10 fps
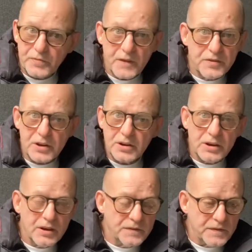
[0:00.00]

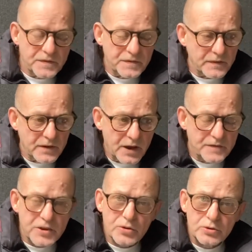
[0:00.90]

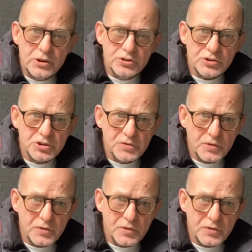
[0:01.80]
If you're on the Justice